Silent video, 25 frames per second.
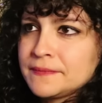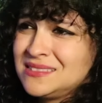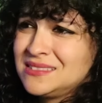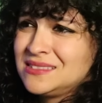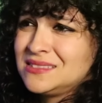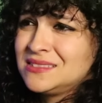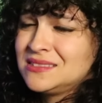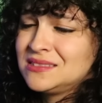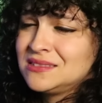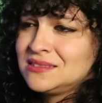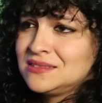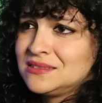
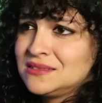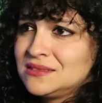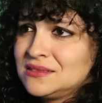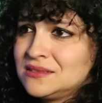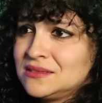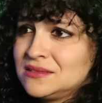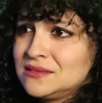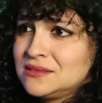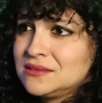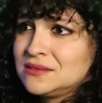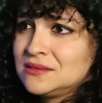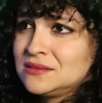It's
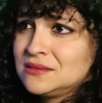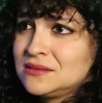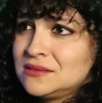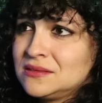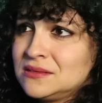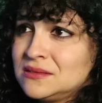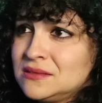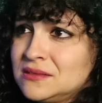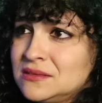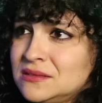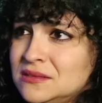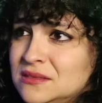Archibald
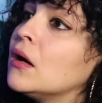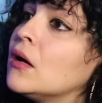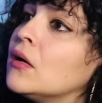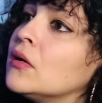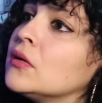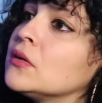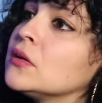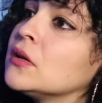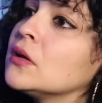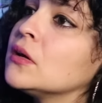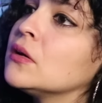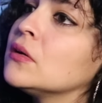Desnay.
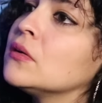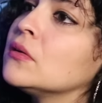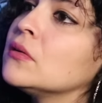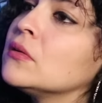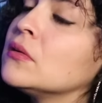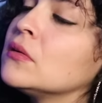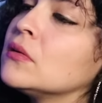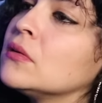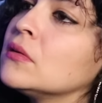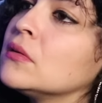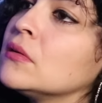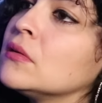Oh, no. But
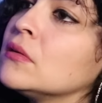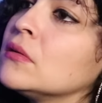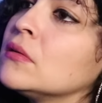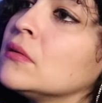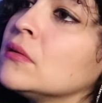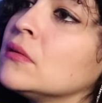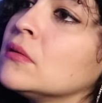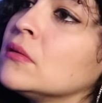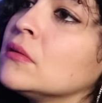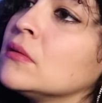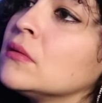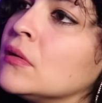how?
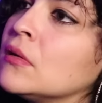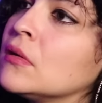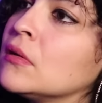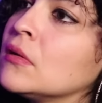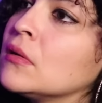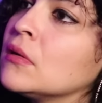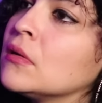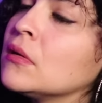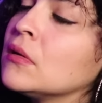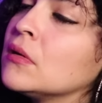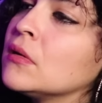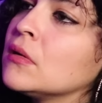We
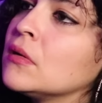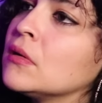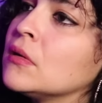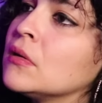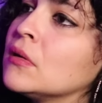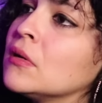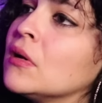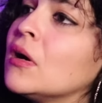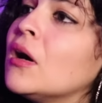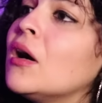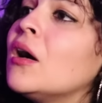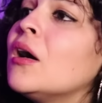grew up
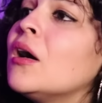together.